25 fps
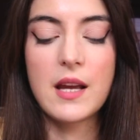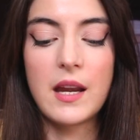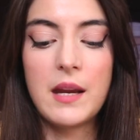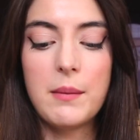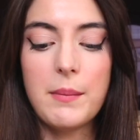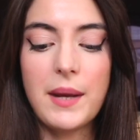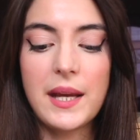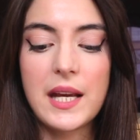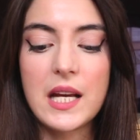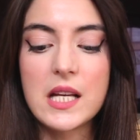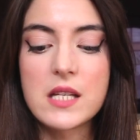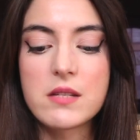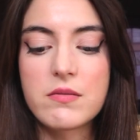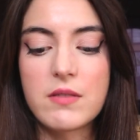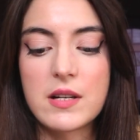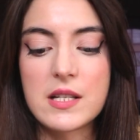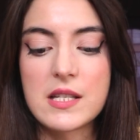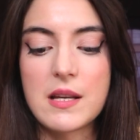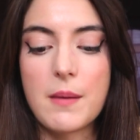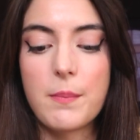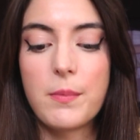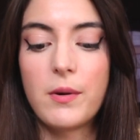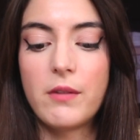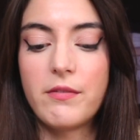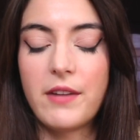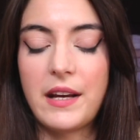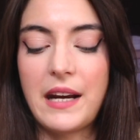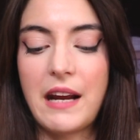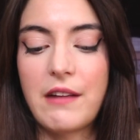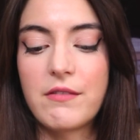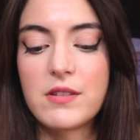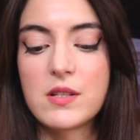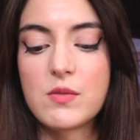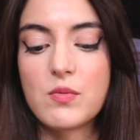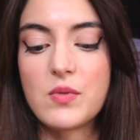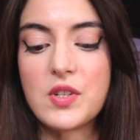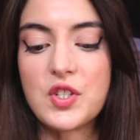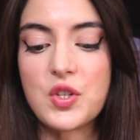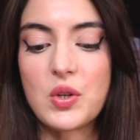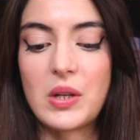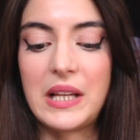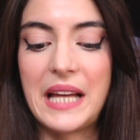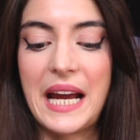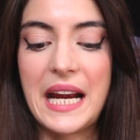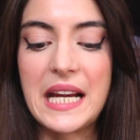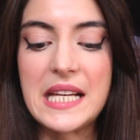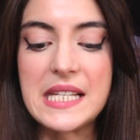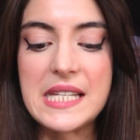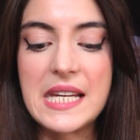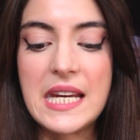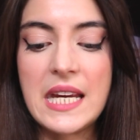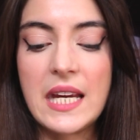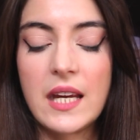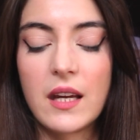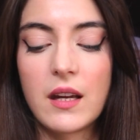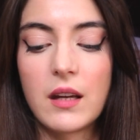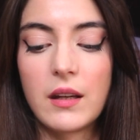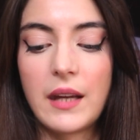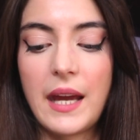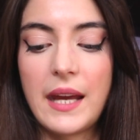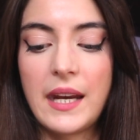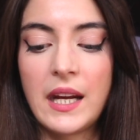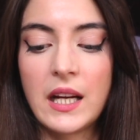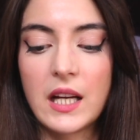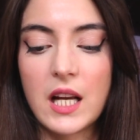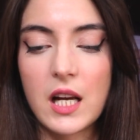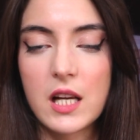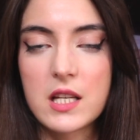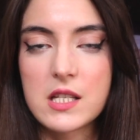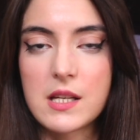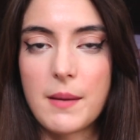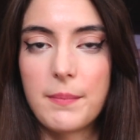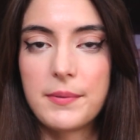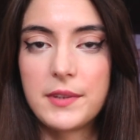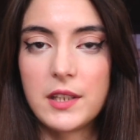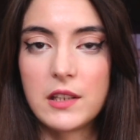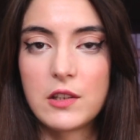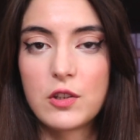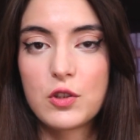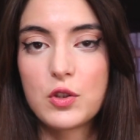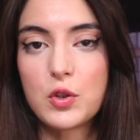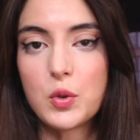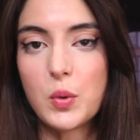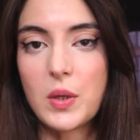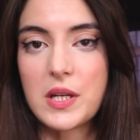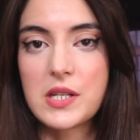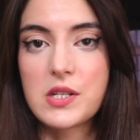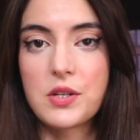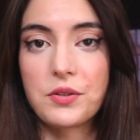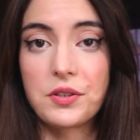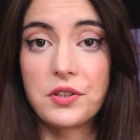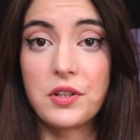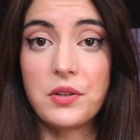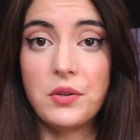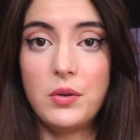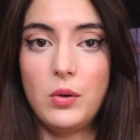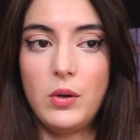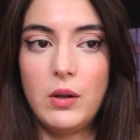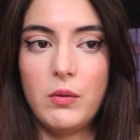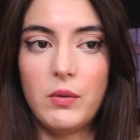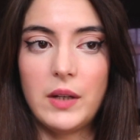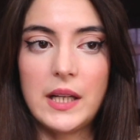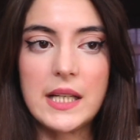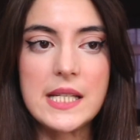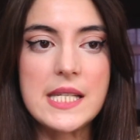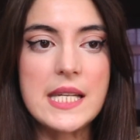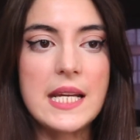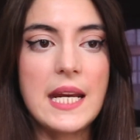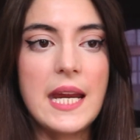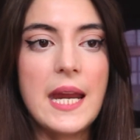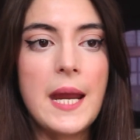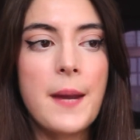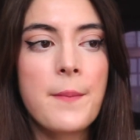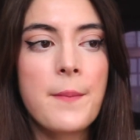In my case, for example, when I was visualizing getting accepted to a certain university,